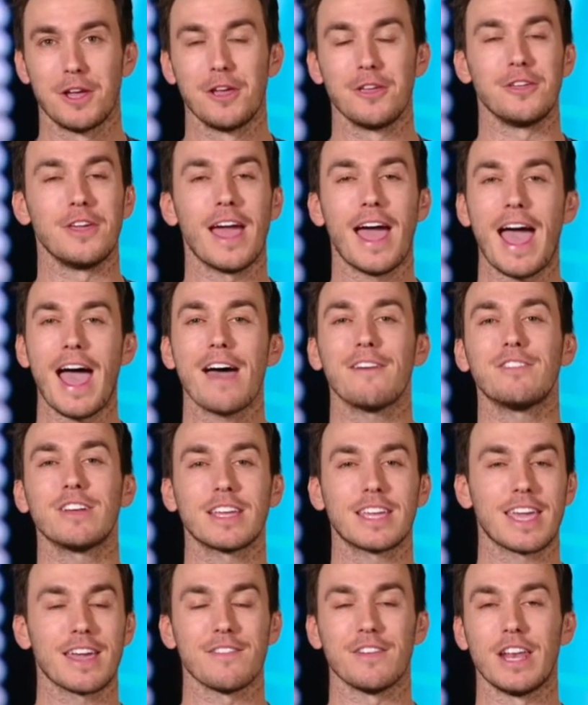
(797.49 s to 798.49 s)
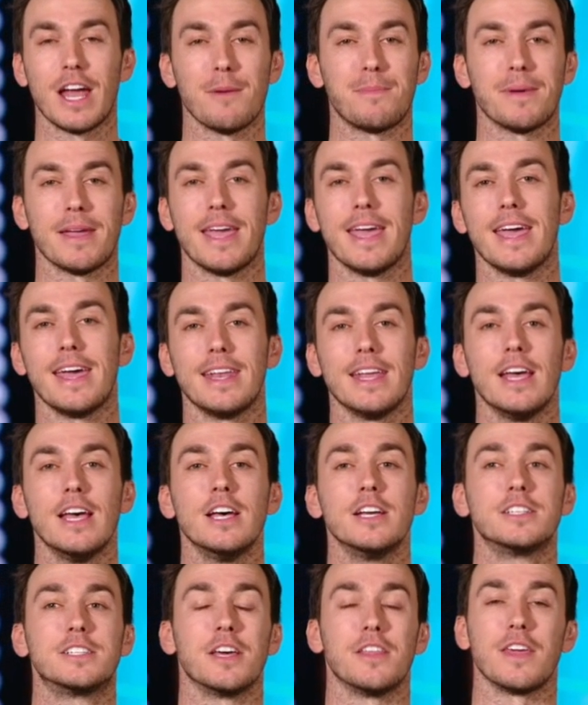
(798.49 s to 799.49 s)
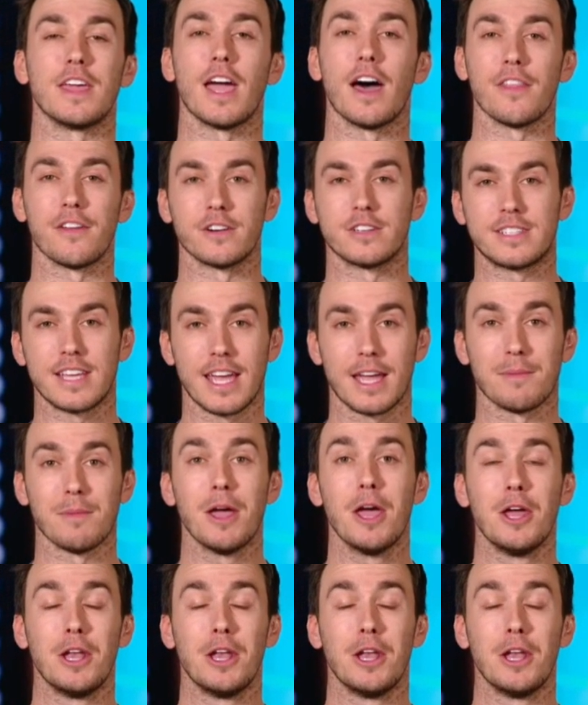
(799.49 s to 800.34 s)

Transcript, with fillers: You haven't given up a hit to the other team.